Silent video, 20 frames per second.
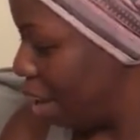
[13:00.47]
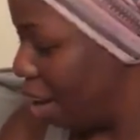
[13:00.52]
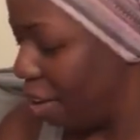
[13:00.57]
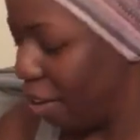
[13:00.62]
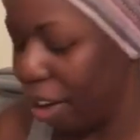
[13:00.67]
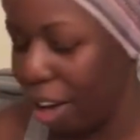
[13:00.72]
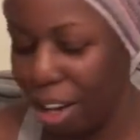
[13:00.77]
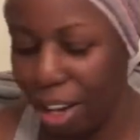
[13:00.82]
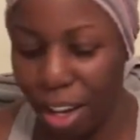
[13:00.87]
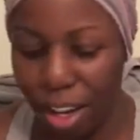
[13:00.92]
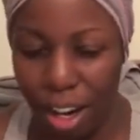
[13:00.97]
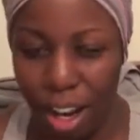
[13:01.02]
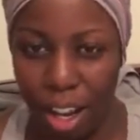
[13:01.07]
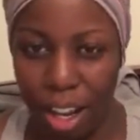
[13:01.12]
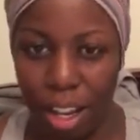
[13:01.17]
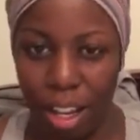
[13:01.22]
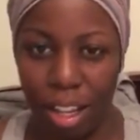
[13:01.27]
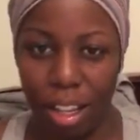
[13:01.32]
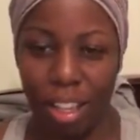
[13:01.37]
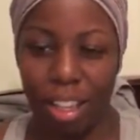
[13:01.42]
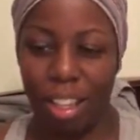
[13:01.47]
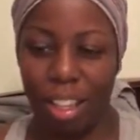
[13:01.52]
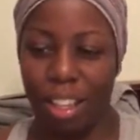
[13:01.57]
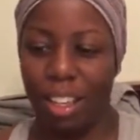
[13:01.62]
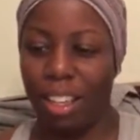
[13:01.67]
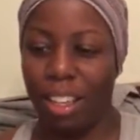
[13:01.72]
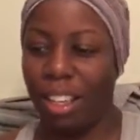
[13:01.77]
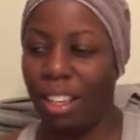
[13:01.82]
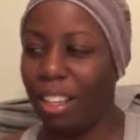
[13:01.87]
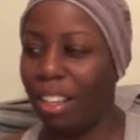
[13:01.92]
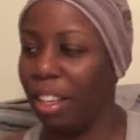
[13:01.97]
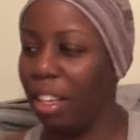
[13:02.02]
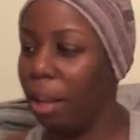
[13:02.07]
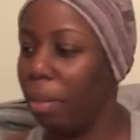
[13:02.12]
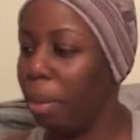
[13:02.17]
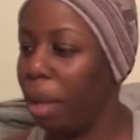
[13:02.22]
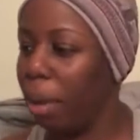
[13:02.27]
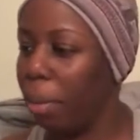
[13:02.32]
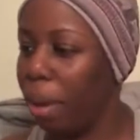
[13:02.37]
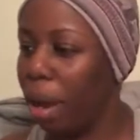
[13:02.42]
All right, good night. Give
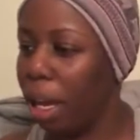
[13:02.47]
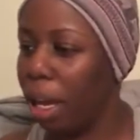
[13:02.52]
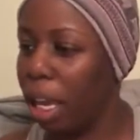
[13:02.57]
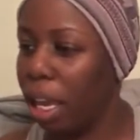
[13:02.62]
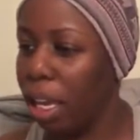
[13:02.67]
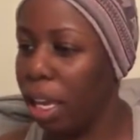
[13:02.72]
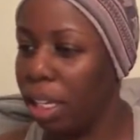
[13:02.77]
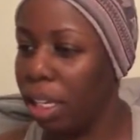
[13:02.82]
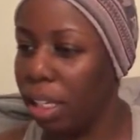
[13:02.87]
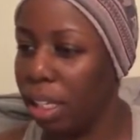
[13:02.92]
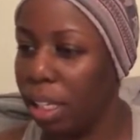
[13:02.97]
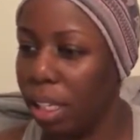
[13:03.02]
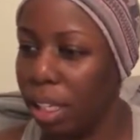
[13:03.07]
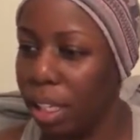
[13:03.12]
me my kiss.